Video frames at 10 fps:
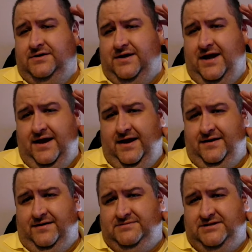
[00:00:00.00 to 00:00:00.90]
And
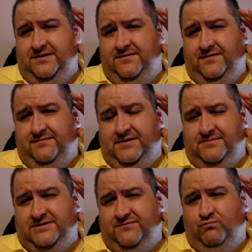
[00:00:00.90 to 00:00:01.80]
I'm sitting there and I'm thinking to
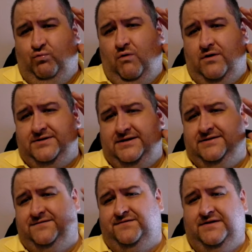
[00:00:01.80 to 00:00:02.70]
myself, what in
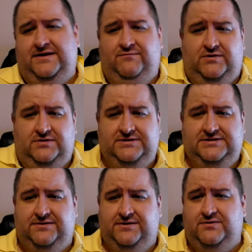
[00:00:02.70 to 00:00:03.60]
the fucking world is
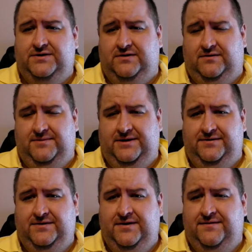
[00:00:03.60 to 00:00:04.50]
going on here? I mean,
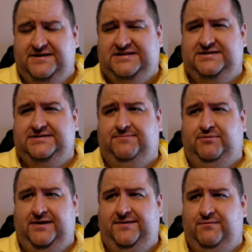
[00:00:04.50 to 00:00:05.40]
this is the
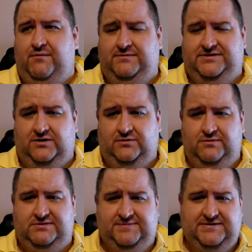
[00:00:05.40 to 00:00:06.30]
plan that we were told
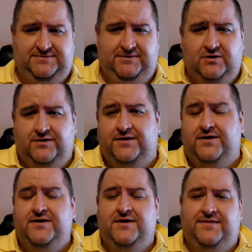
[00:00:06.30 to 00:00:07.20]
we were supposed to be on.
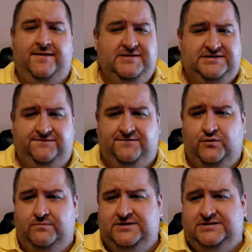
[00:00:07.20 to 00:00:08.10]
They
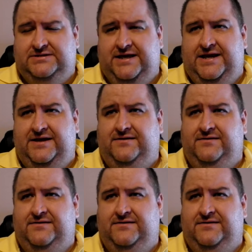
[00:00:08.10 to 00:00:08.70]
misinformed us. They